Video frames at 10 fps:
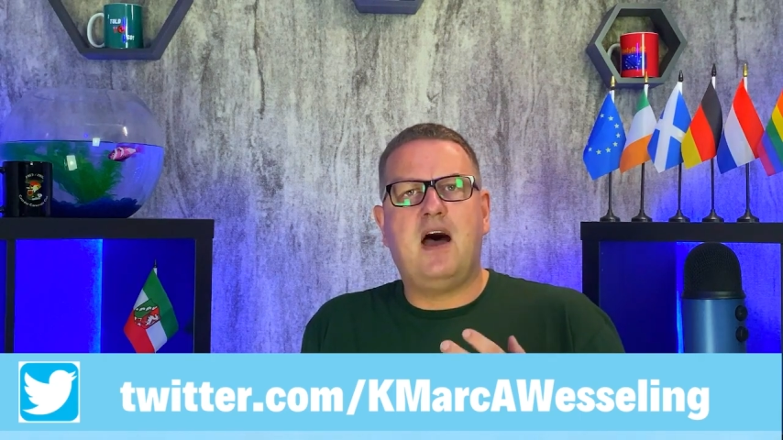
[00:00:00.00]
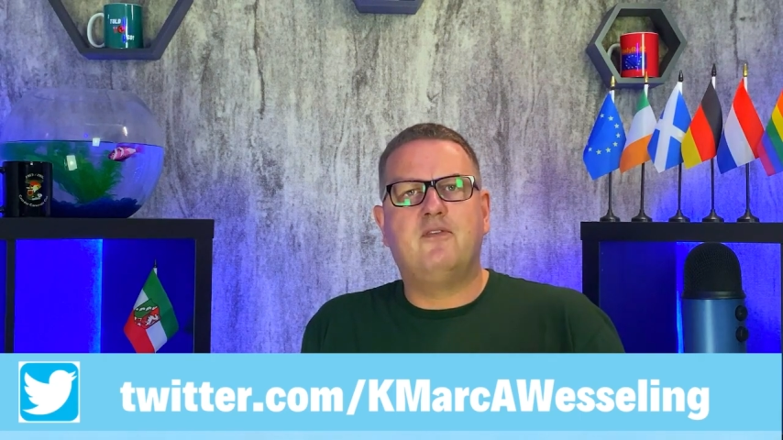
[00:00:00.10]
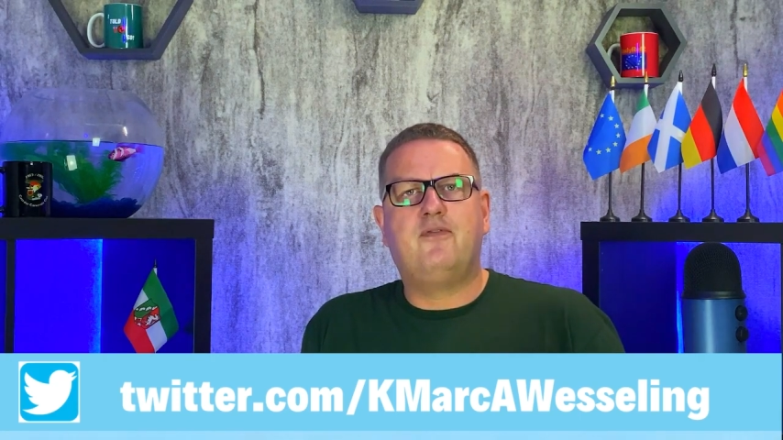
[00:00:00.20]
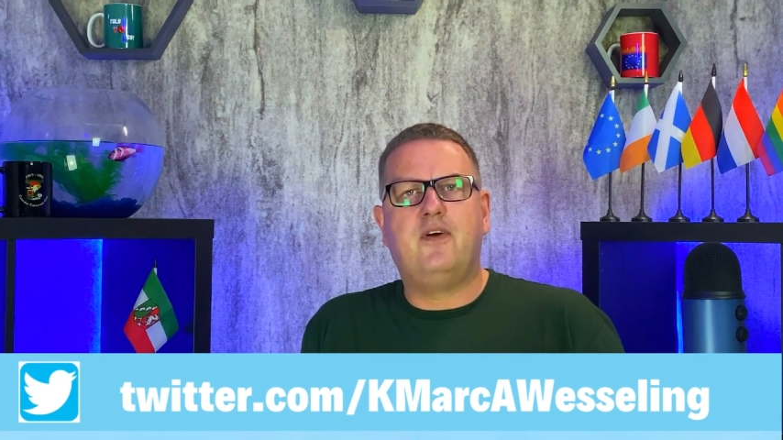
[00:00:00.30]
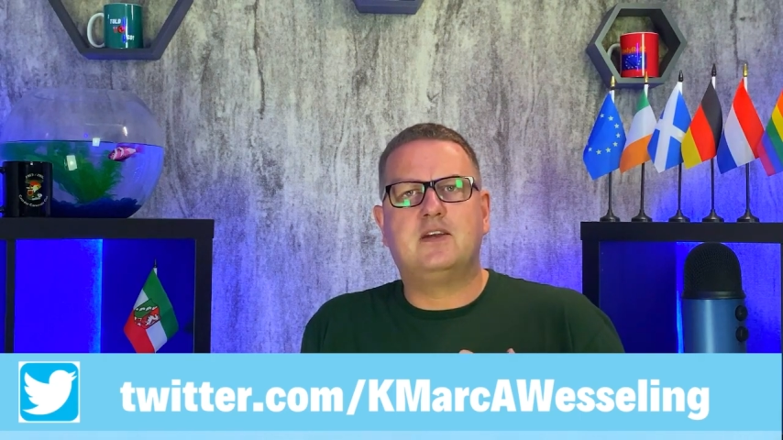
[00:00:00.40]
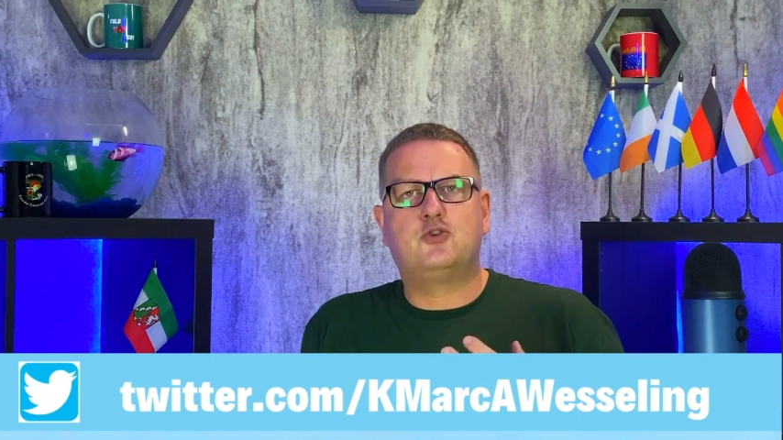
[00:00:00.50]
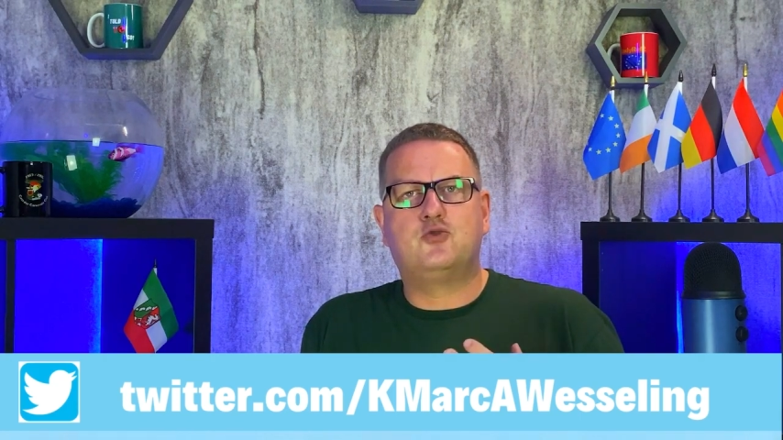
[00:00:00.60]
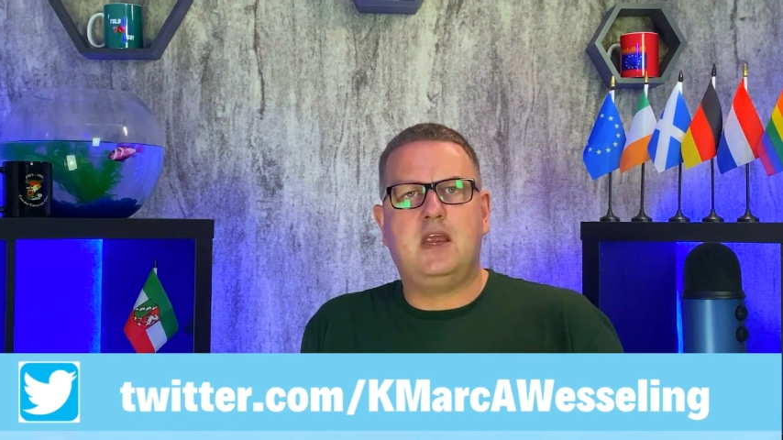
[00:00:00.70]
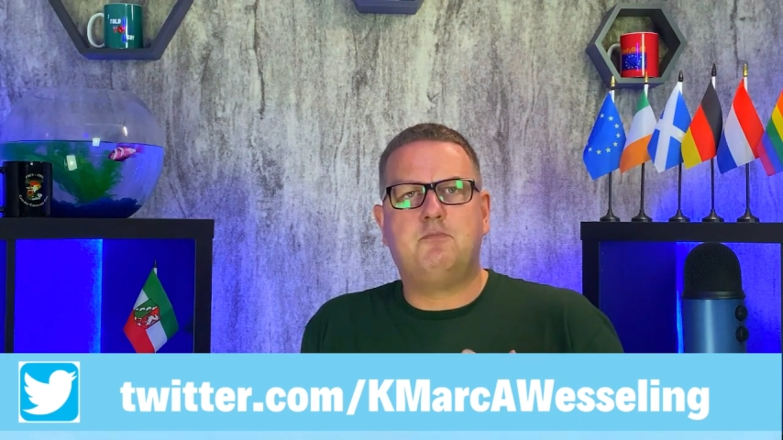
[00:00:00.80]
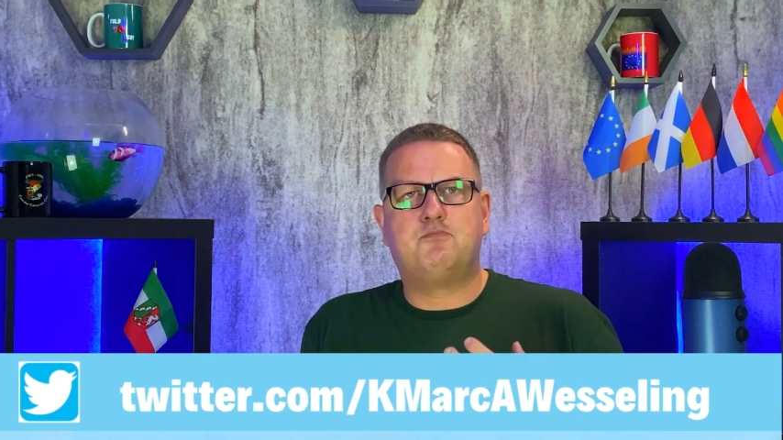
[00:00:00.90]
unfair
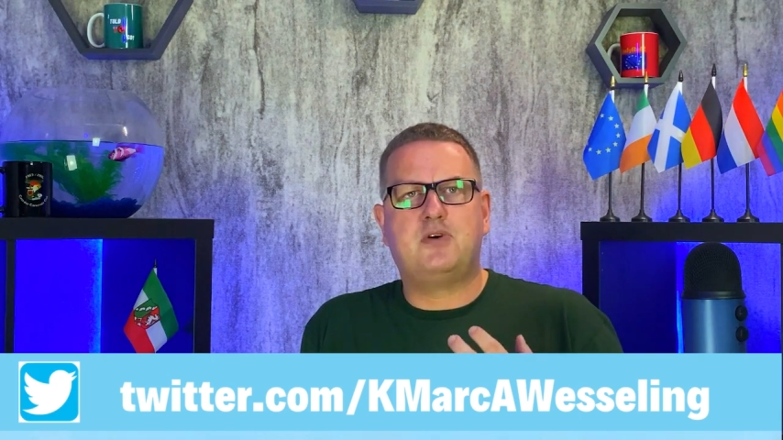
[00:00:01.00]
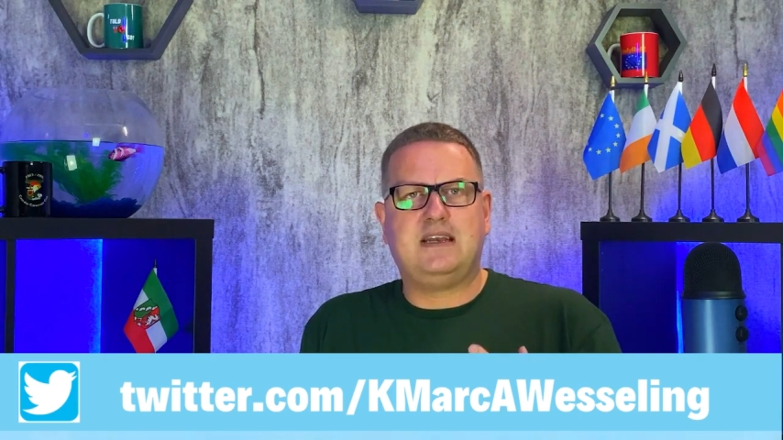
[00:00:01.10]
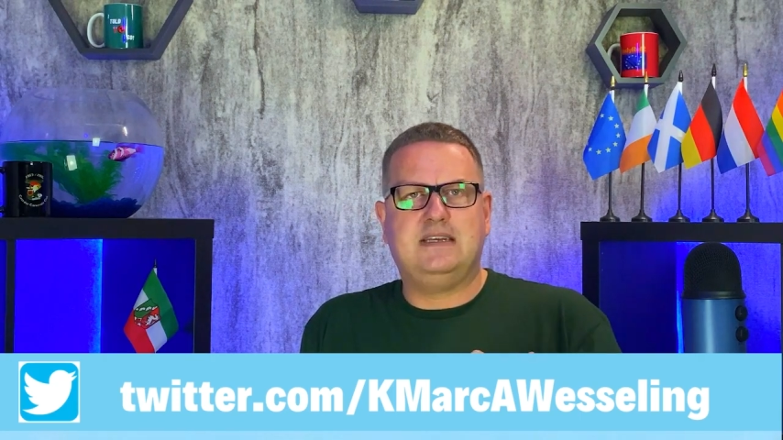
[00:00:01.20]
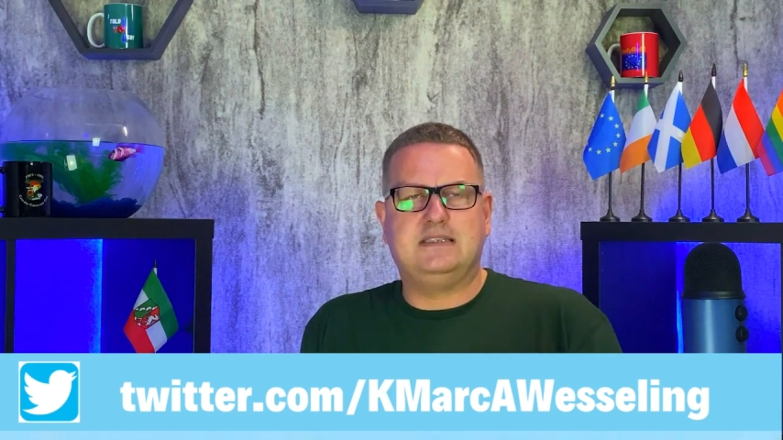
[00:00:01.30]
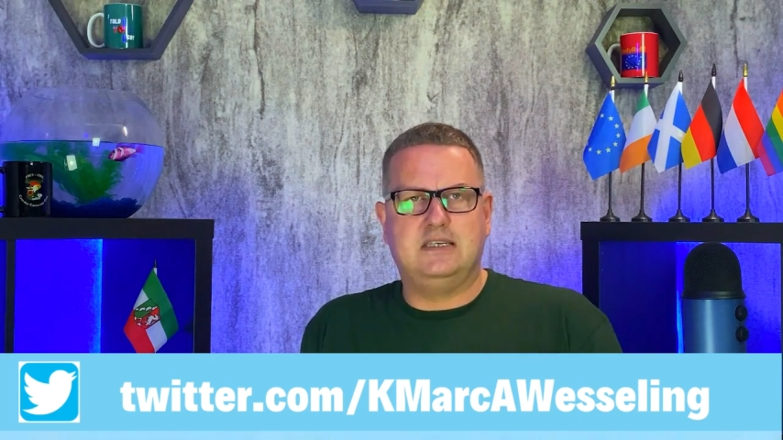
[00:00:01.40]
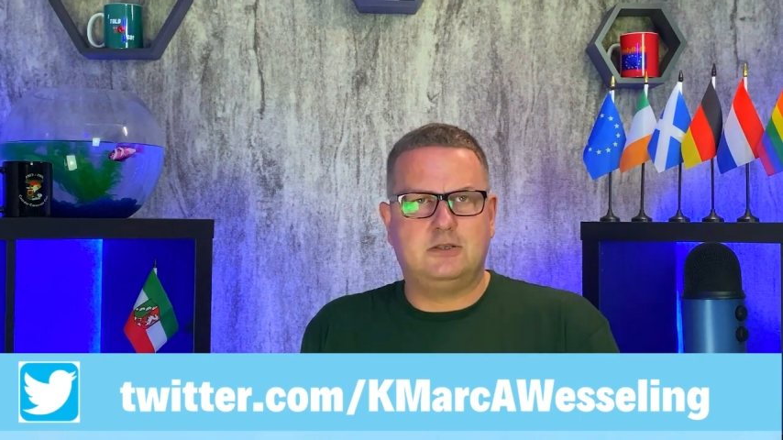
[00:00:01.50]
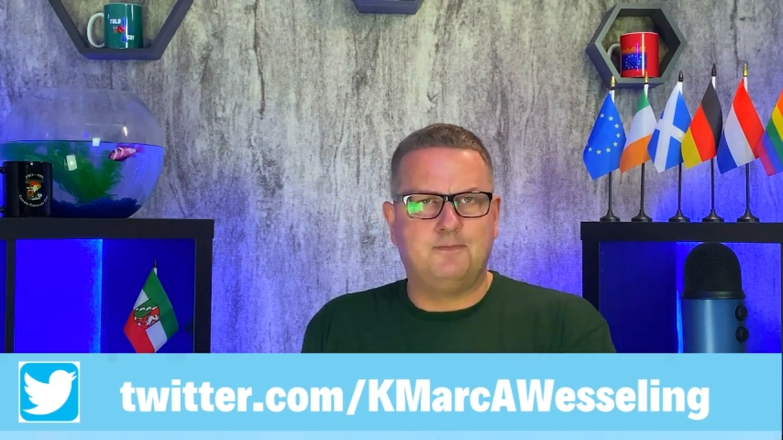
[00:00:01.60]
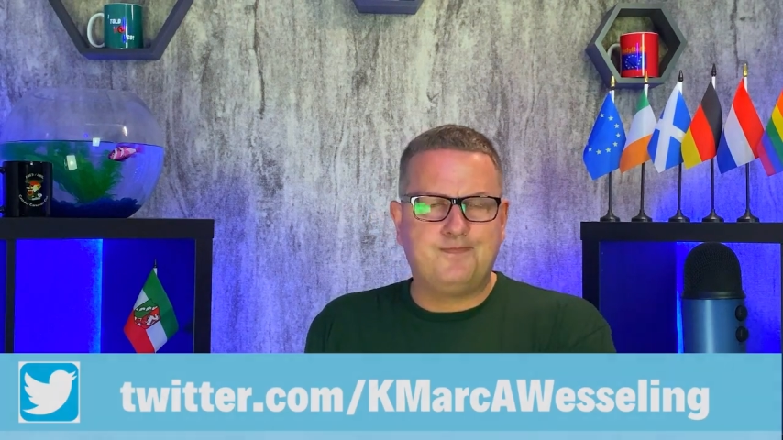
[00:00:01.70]
trade practices."